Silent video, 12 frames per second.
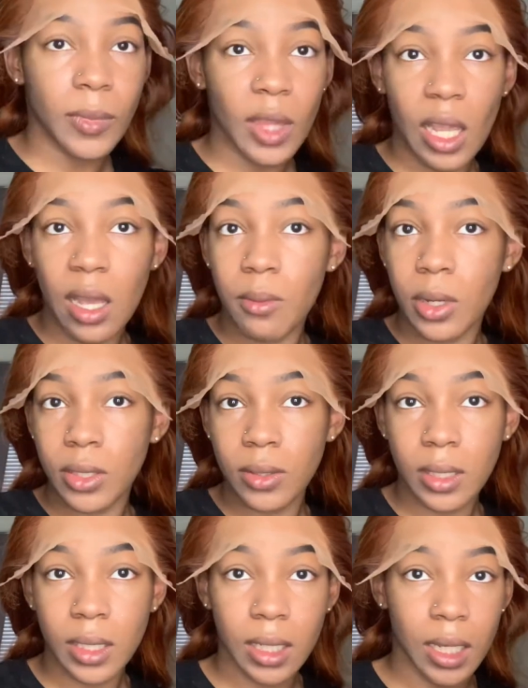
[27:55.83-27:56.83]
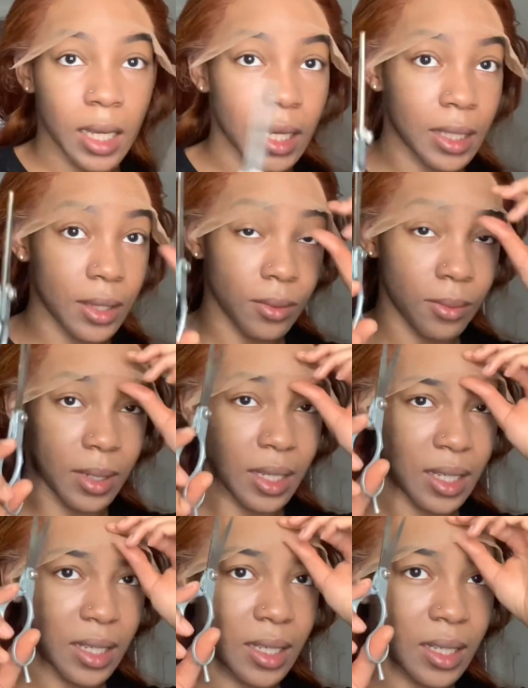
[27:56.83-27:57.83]
I'm also gonna cut the
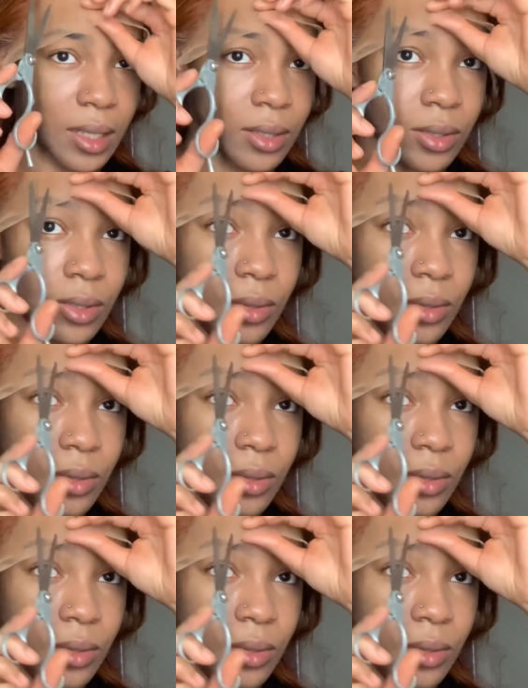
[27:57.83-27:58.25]
wig into